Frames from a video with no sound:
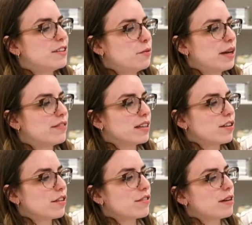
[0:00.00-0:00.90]
we have a
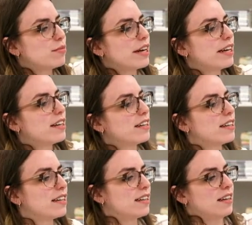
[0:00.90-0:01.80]
little thread break.
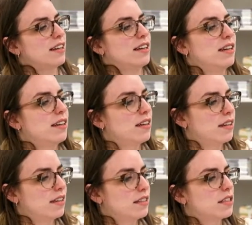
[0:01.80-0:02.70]

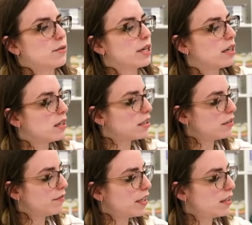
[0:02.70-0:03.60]
So we're gonna
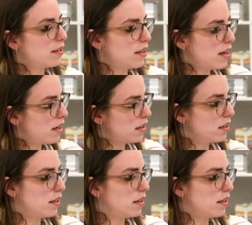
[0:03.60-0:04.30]
just fix that.